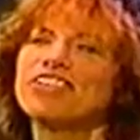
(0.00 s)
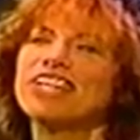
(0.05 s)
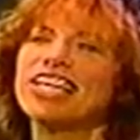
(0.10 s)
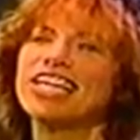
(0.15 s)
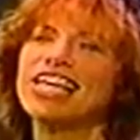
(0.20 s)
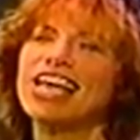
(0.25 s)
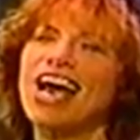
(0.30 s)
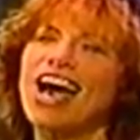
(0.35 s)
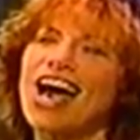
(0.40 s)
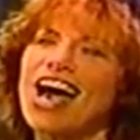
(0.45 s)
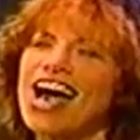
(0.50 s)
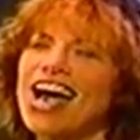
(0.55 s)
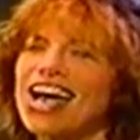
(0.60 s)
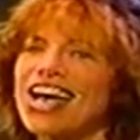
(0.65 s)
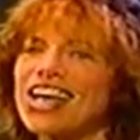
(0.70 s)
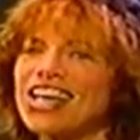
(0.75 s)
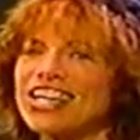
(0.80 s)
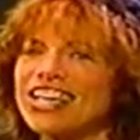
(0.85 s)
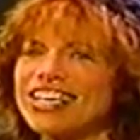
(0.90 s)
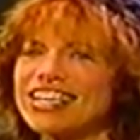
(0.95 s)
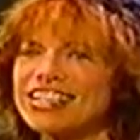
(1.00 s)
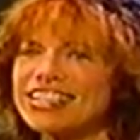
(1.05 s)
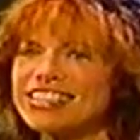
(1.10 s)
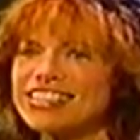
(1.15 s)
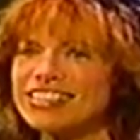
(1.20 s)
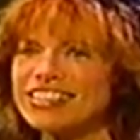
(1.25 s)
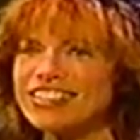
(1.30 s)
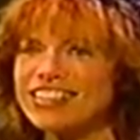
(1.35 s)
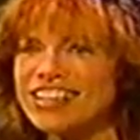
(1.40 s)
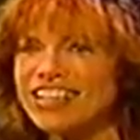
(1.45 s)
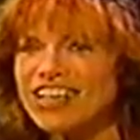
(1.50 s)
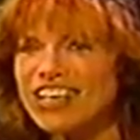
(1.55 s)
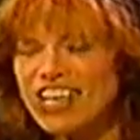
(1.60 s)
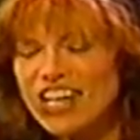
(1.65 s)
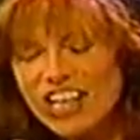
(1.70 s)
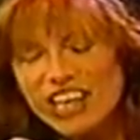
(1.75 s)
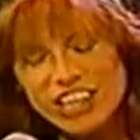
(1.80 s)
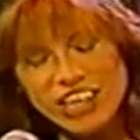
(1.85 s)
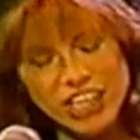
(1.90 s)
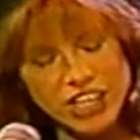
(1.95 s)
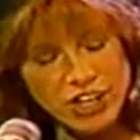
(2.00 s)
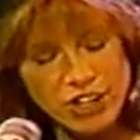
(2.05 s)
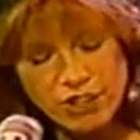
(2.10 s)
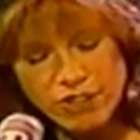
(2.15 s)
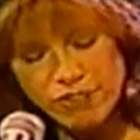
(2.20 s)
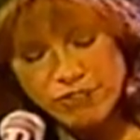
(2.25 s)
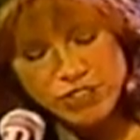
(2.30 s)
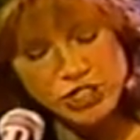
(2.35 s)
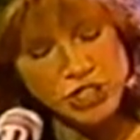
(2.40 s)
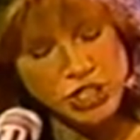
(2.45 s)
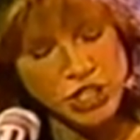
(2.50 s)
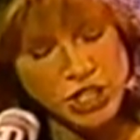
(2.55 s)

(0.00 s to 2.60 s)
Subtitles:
the island lives